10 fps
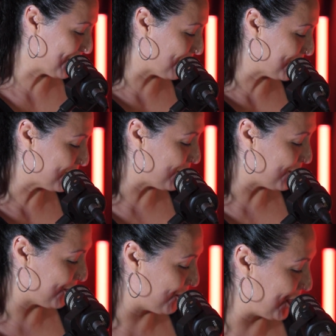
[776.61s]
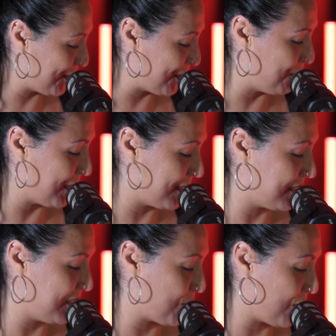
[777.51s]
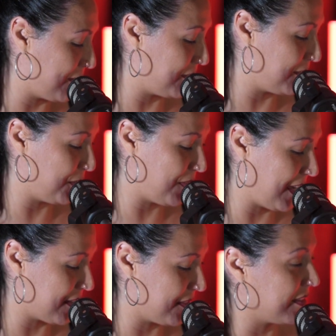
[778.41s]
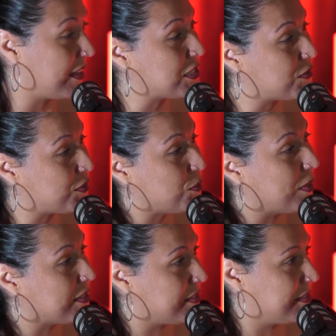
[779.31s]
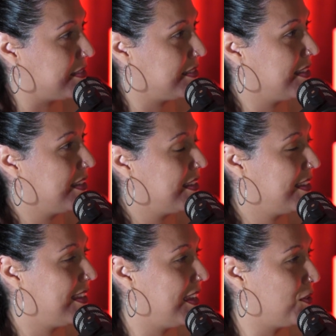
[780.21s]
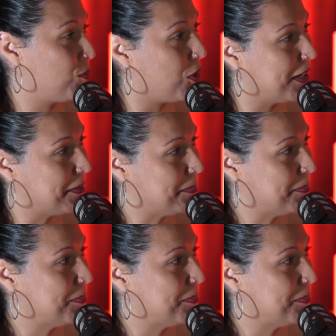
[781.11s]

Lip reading: What's one of the biggest surprises you've had in the last few months, and why?